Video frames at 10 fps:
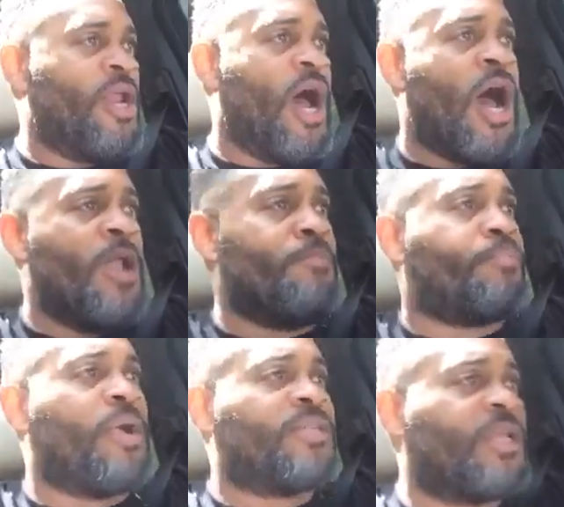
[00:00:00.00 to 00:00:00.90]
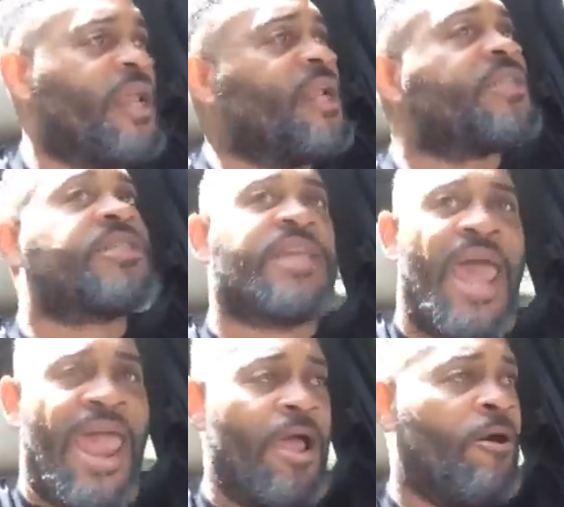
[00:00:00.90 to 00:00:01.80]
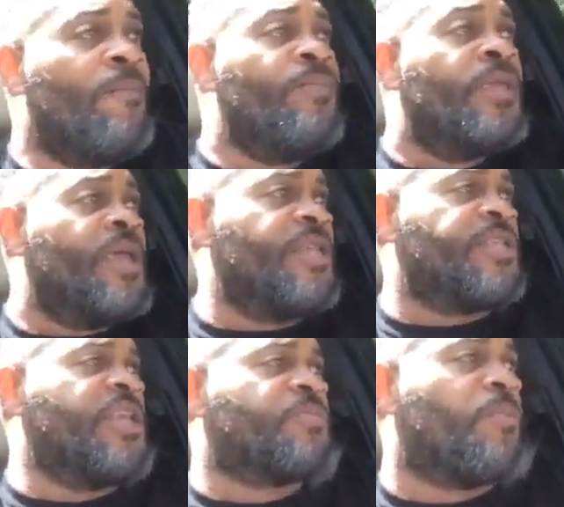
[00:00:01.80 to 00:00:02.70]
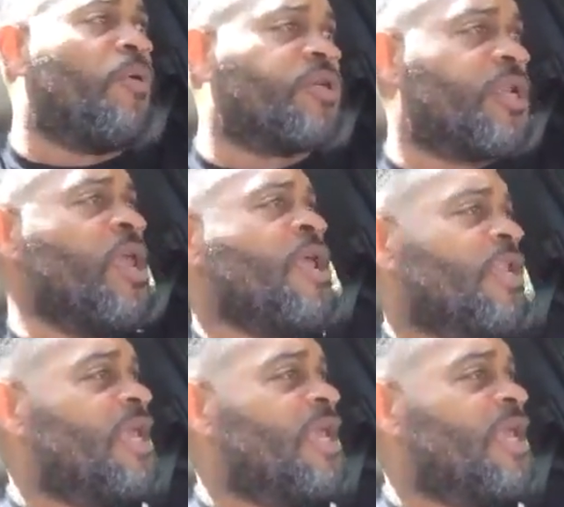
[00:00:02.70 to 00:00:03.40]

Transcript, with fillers: an unprecedented scale, it's disproportionate.